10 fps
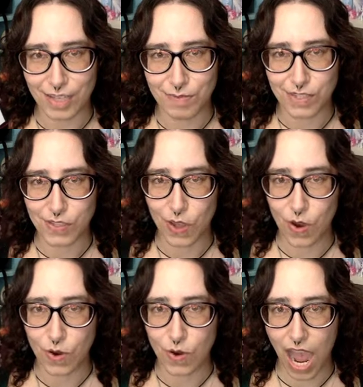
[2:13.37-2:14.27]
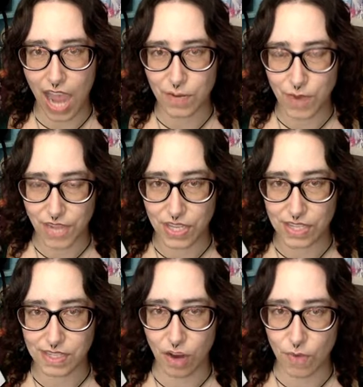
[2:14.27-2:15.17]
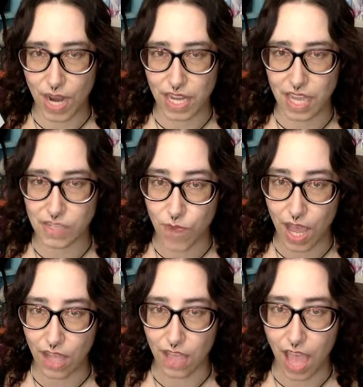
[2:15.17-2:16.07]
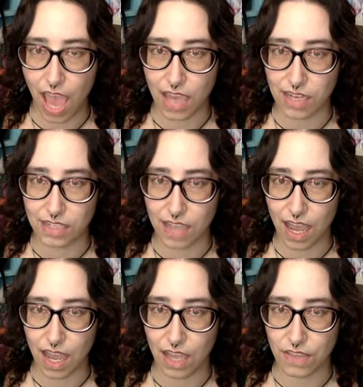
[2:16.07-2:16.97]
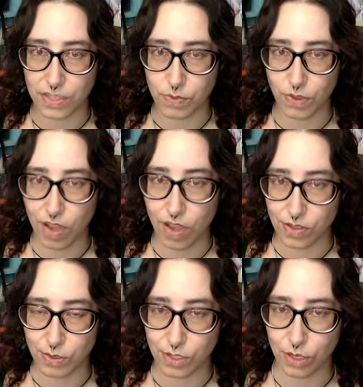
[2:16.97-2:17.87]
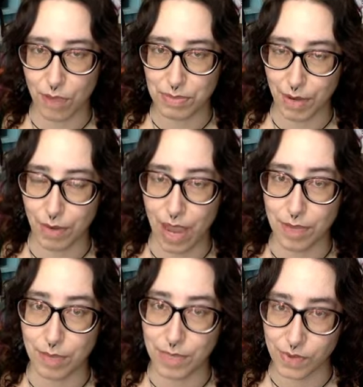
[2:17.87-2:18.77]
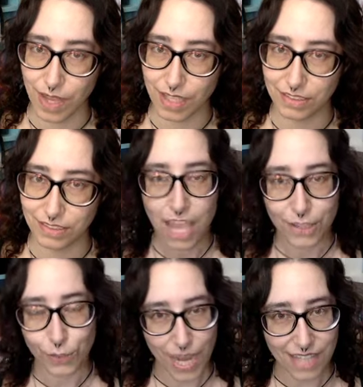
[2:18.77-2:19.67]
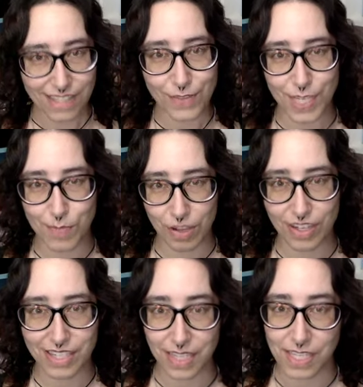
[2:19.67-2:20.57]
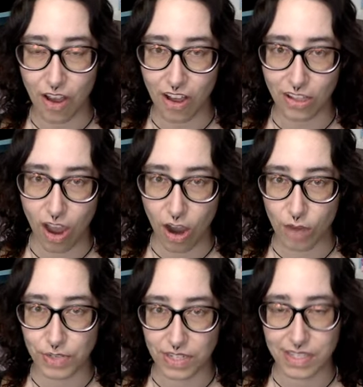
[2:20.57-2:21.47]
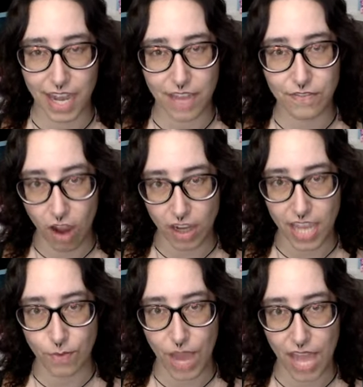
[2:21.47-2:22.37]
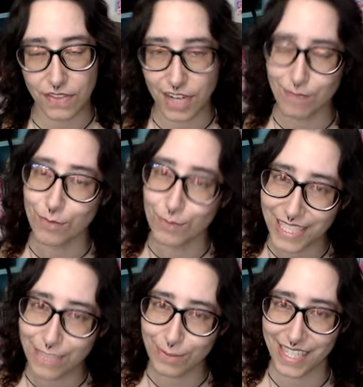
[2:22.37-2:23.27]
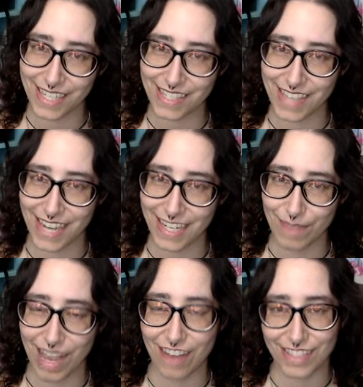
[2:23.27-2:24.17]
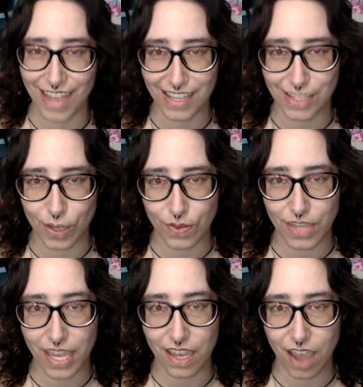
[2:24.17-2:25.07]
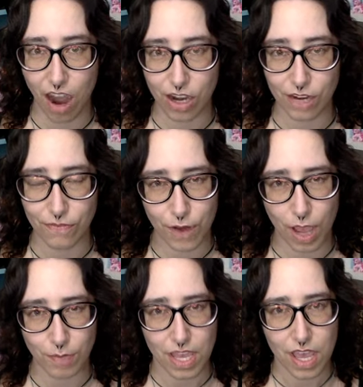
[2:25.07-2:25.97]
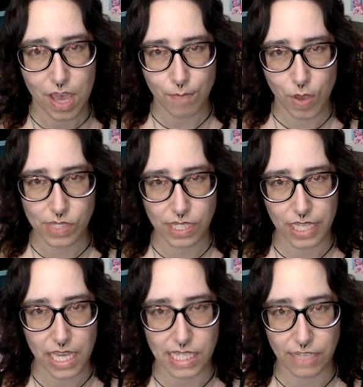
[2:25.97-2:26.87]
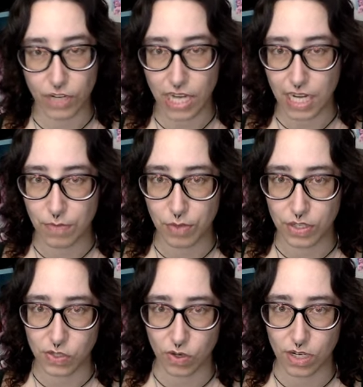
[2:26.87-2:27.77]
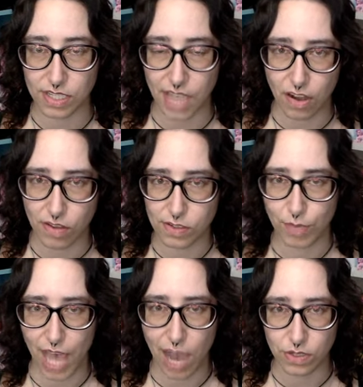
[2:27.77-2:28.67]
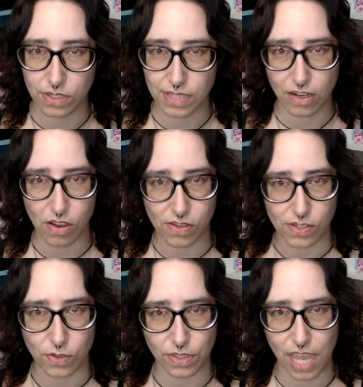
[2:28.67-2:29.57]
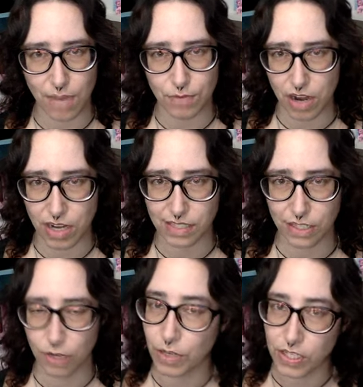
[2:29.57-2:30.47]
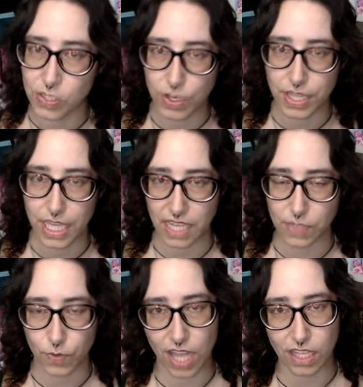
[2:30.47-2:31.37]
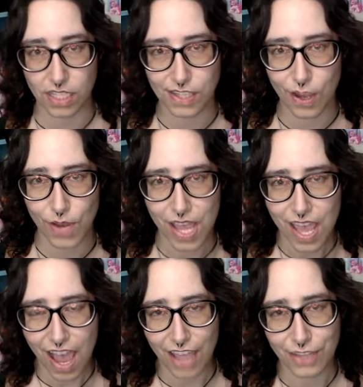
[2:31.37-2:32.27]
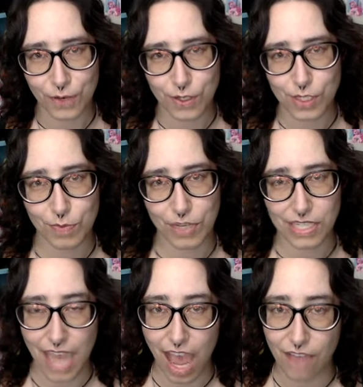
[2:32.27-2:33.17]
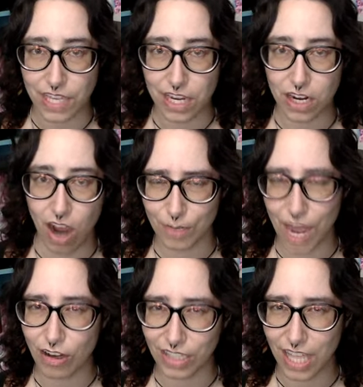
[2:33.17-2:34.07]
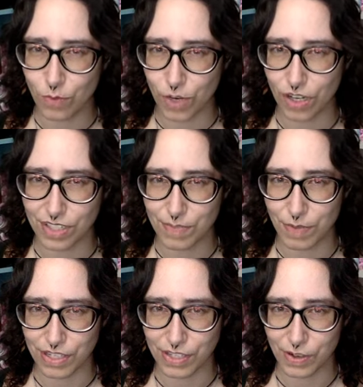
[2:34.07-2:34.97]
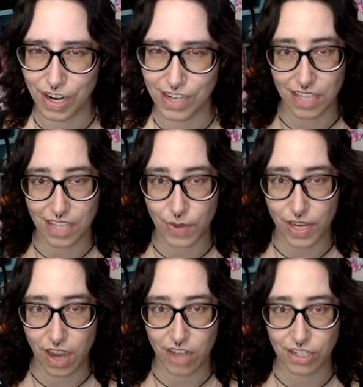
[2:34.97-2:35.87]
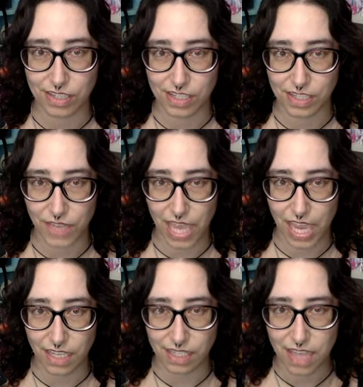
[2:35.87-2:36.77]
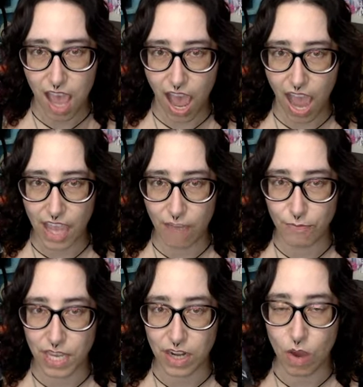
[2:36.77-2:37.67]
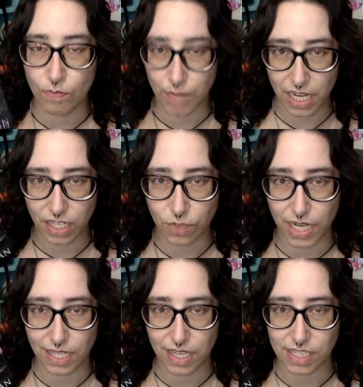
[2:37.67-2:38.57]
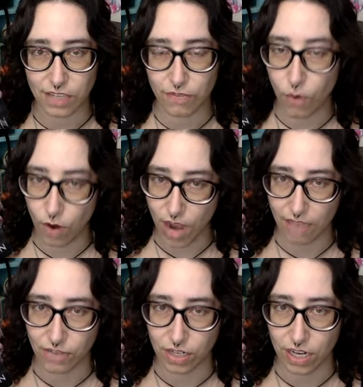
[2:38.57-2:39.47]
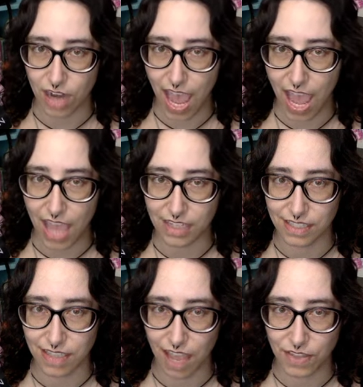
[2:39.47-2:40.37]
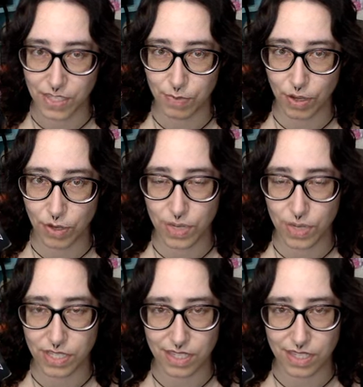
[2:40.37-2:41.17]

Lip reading: so I read this already as well, and this will also show up in my wrap-up as well. The rest of these books in this haul are books that I have not yet read that I'm really, really excited about. So they are from mostly different indie bookstores and also Powell's and also the library's little bookstore thing as well. So the first two books I have here are Parallel Worlds bookstores. So I got Justice of Kings. I have been meaning to read this forever. And this was